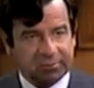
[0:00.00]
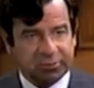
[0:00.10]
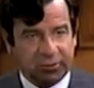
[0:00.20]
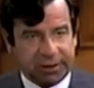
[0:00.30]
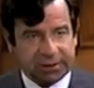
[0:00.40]
the
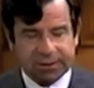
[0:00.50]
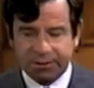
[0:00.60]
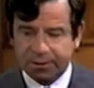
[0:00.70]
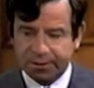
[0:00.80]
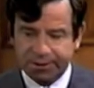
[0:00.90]
point.
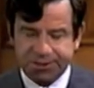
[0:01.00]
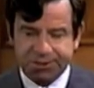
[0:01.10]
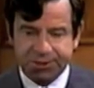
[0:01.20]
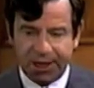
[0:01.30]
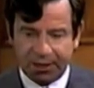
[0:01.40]
This
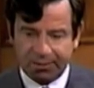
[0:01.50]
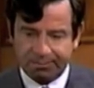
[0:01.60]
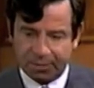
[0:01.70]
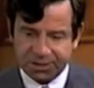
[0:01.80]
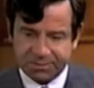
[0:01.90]
check
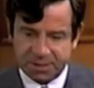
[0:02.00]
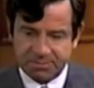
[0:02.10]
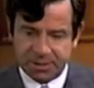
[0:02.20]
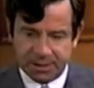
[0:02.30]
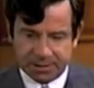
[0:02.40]
must be
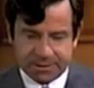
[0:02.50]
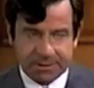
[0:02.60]
paid.